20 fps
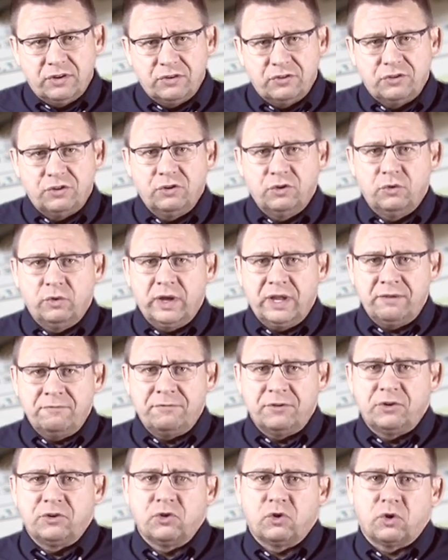to
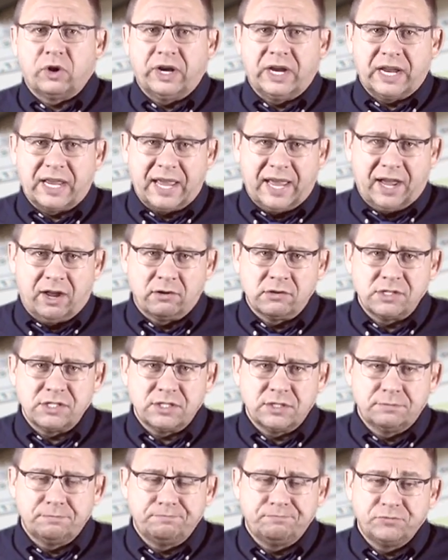inventory
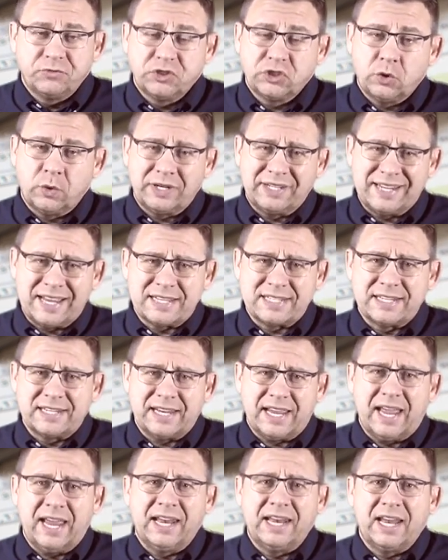accounts so it
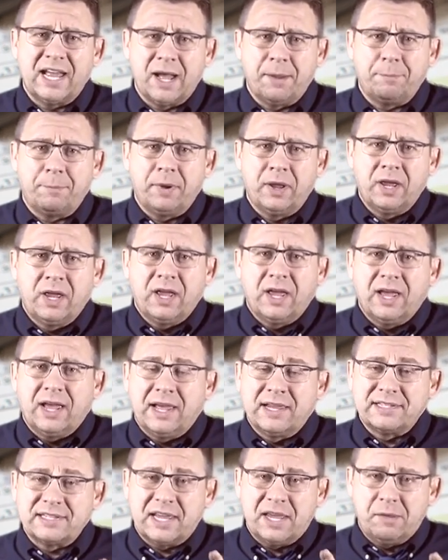doesn't end up
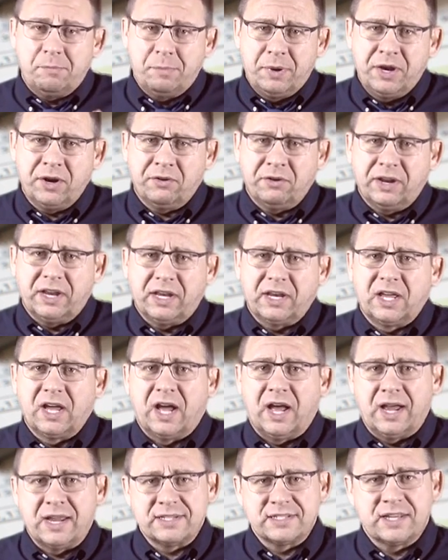as a period
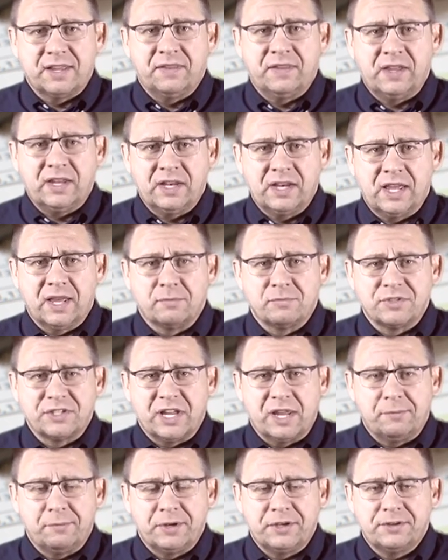cost on the income
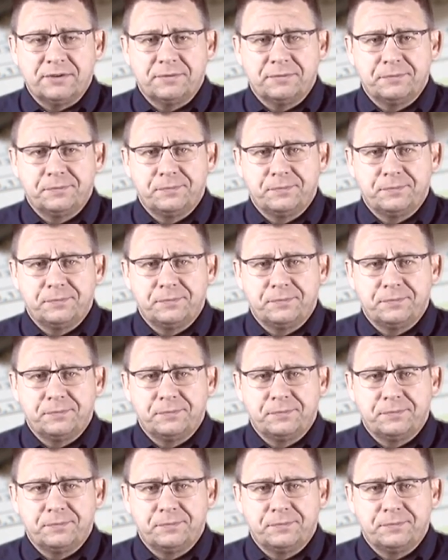statement.